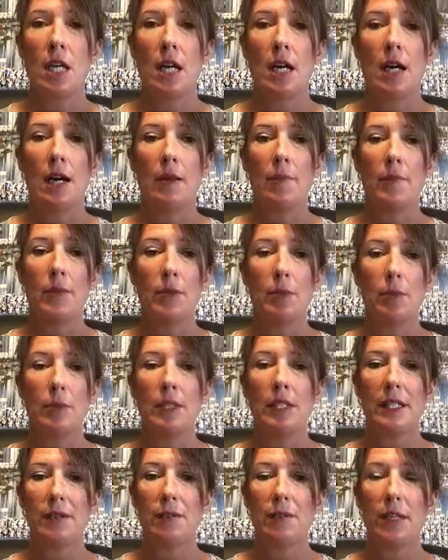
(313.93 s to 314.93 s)
the
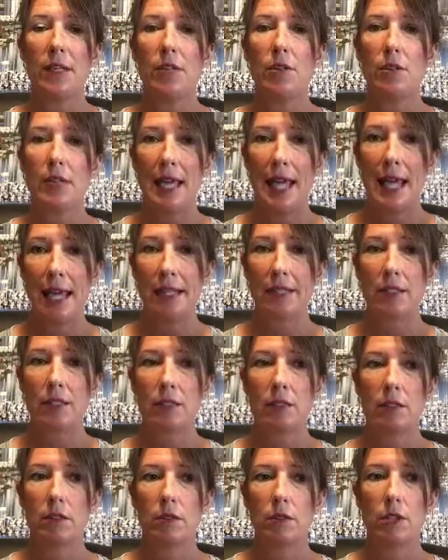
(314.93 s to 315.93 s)
belief that you
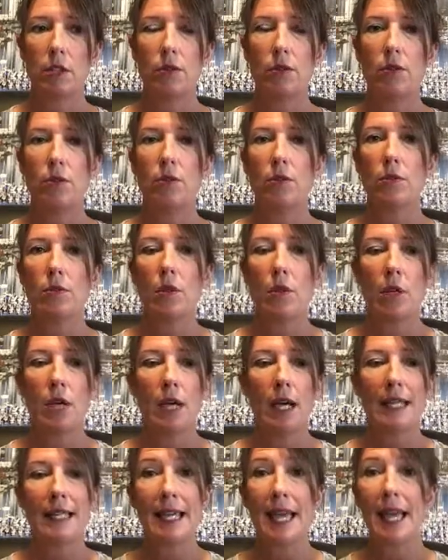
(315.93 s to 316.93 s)
can't. So you
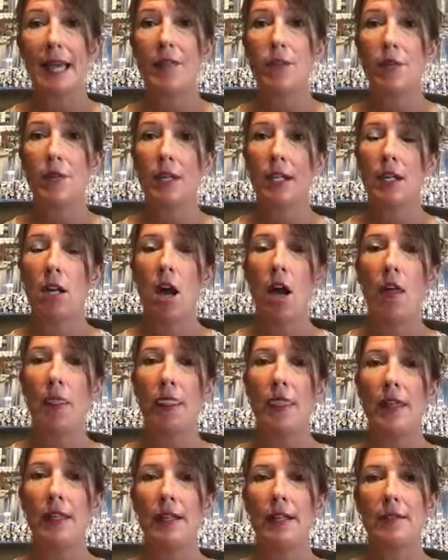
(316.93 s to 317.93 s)

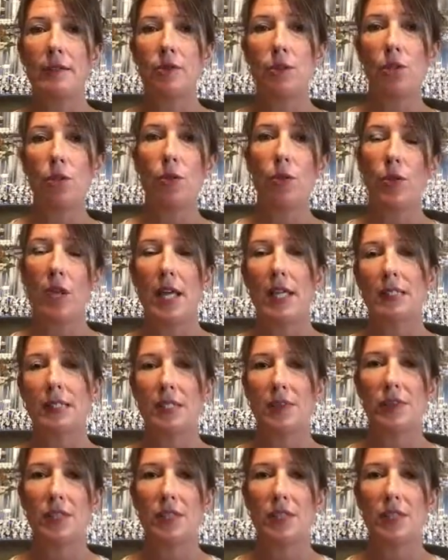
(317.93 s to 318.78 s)
cannot think of two things.